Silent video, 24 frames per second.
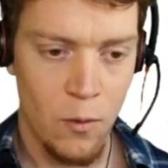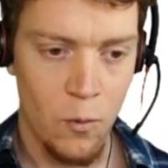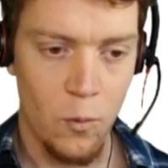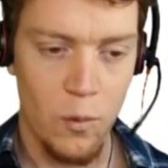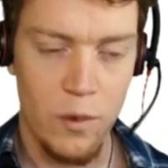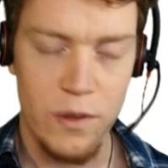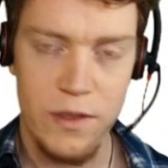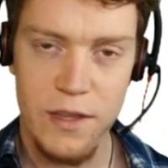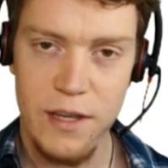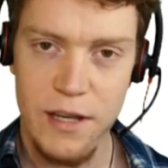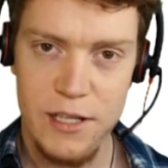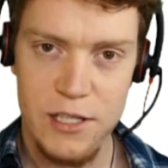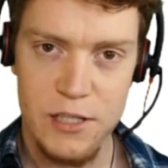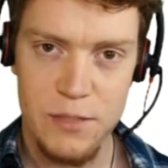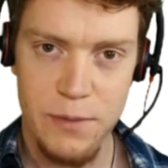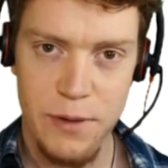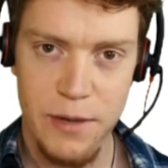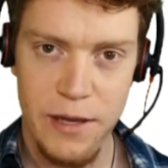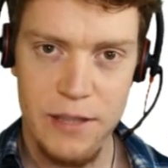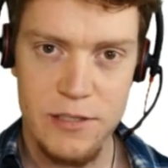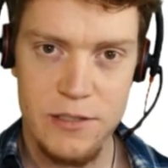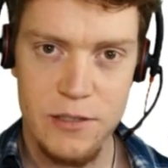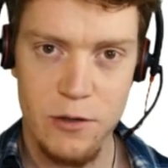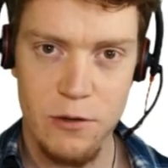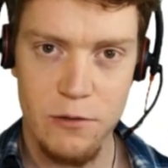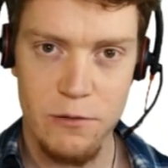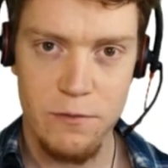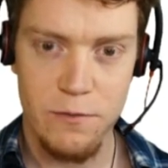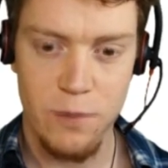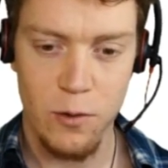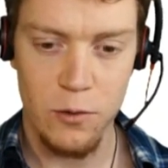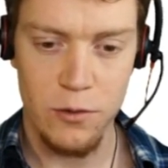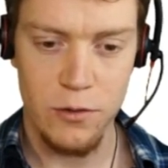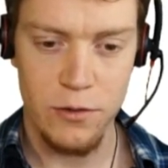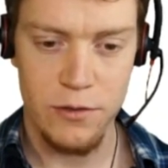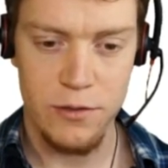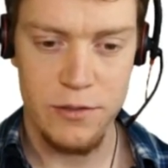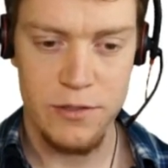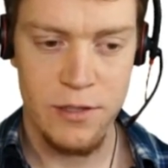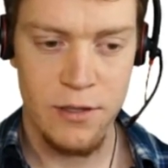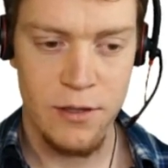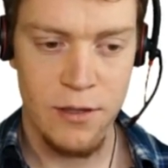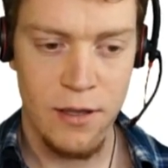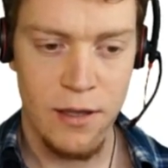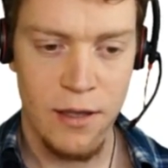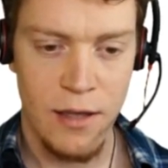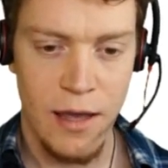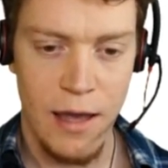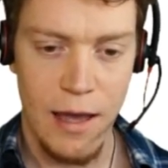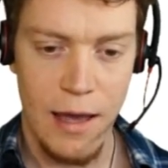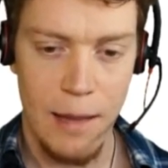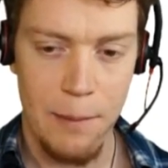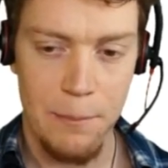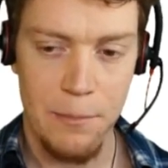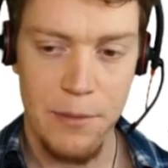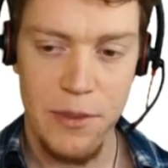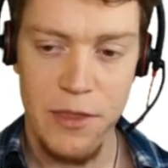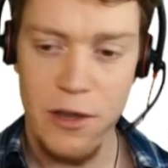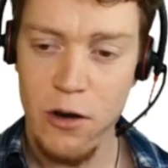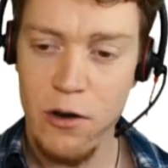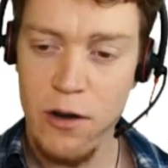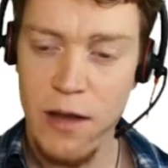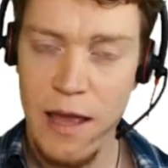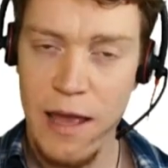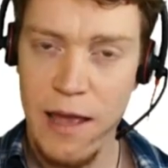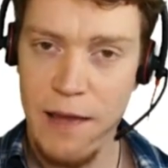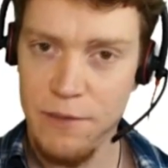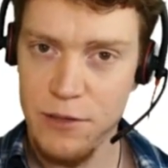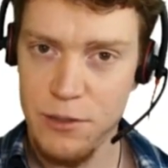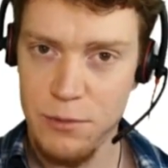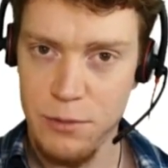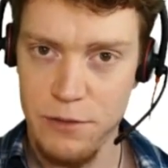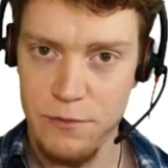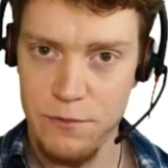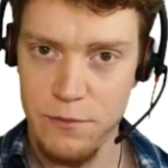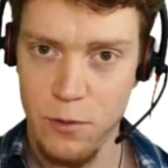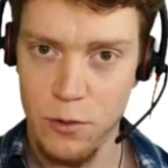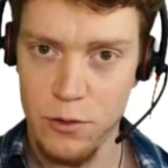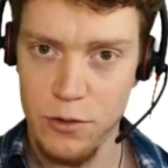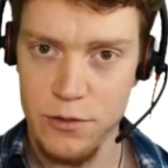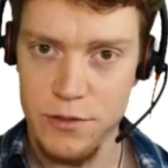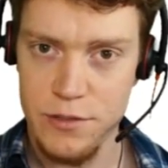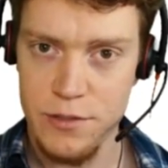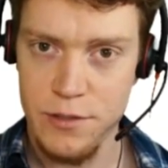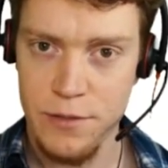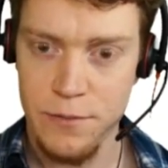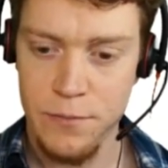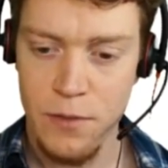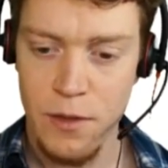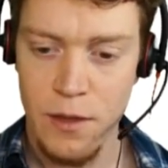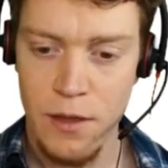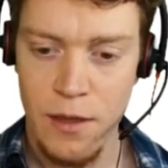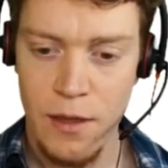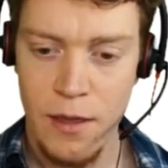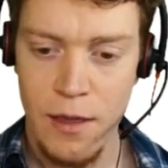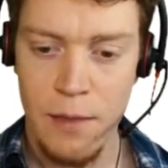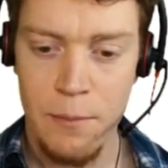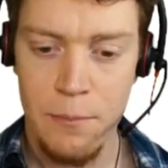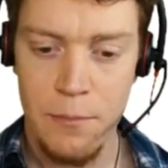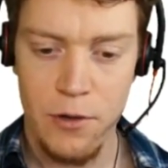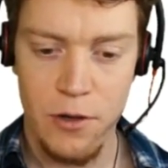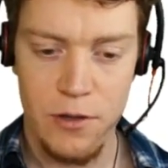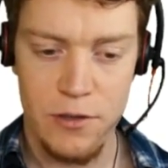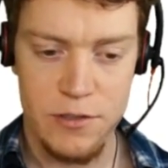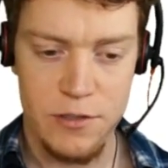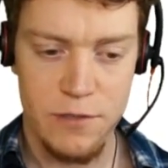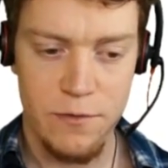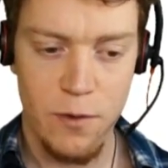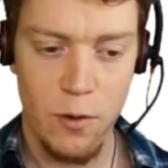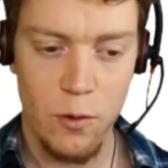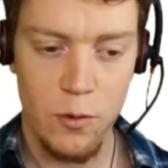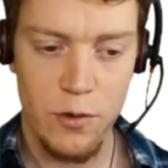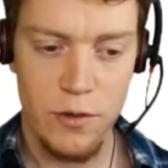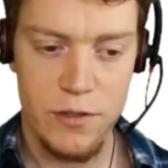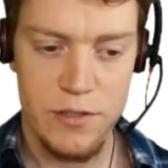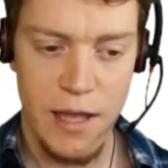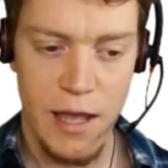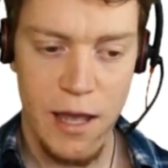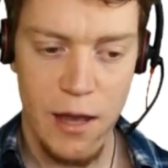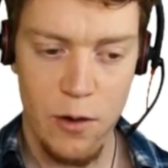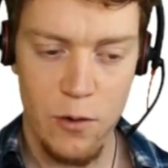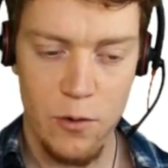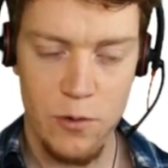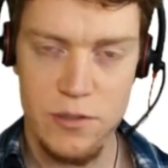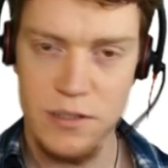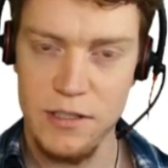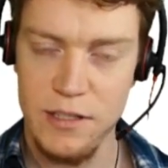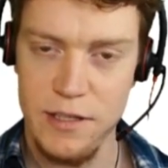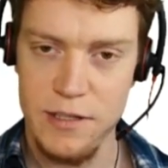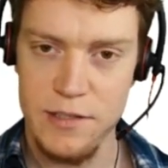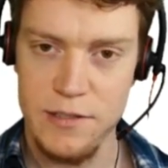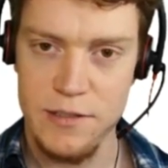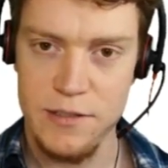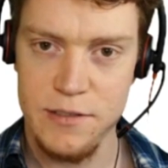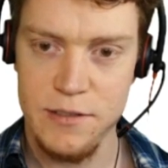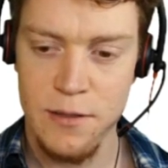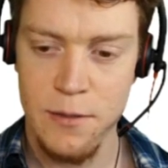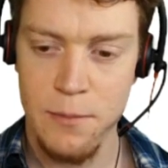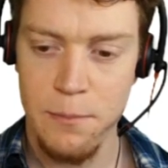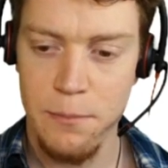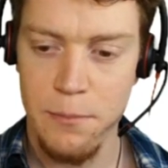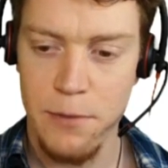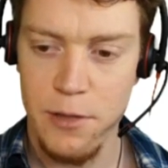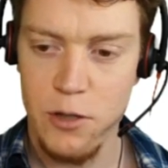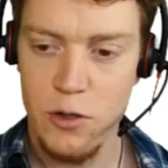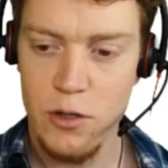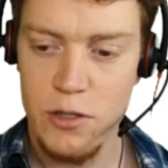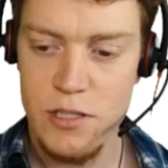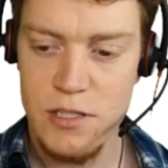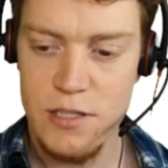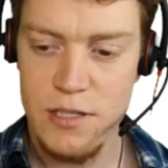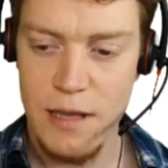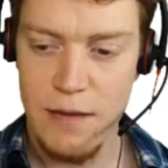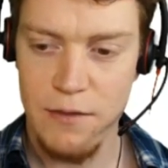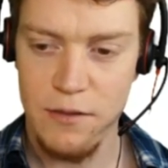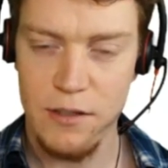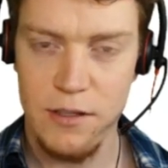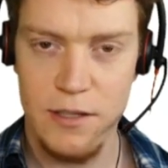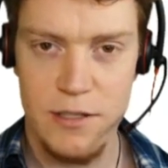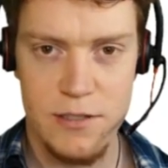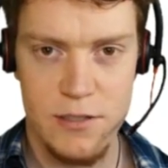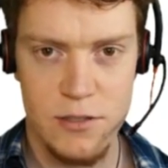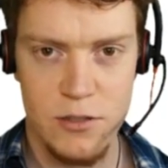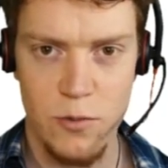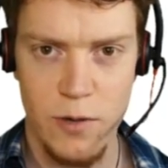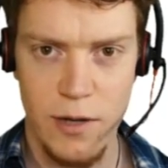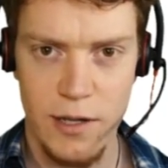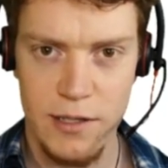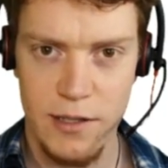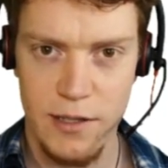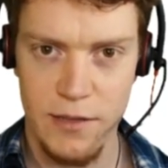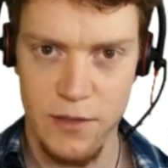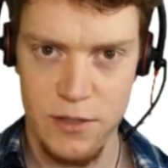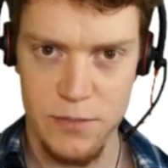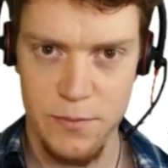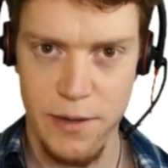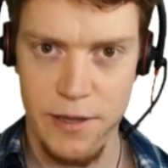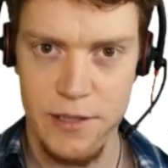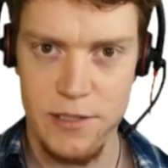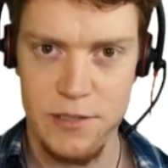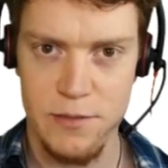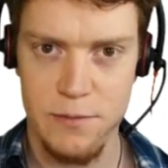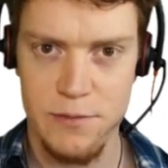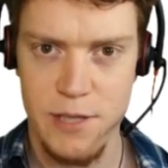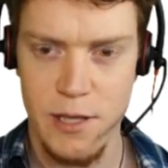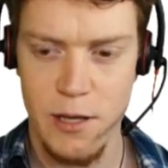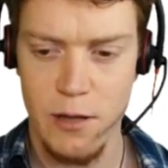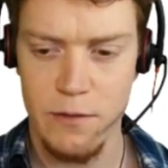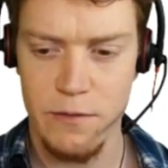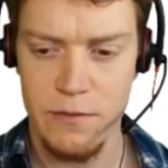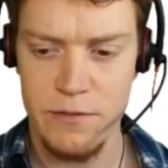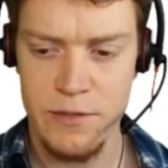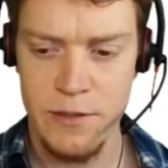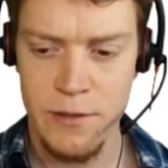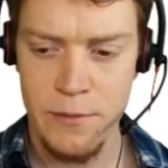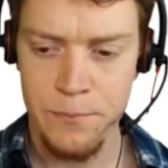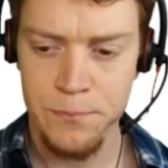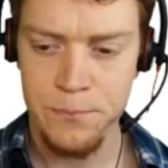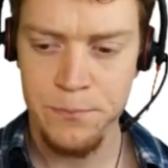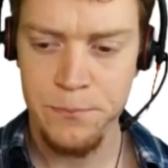Within each space, there are folders, but they don't have to be folders because the folders house lists, but you could just have the lists directly in the space themselves.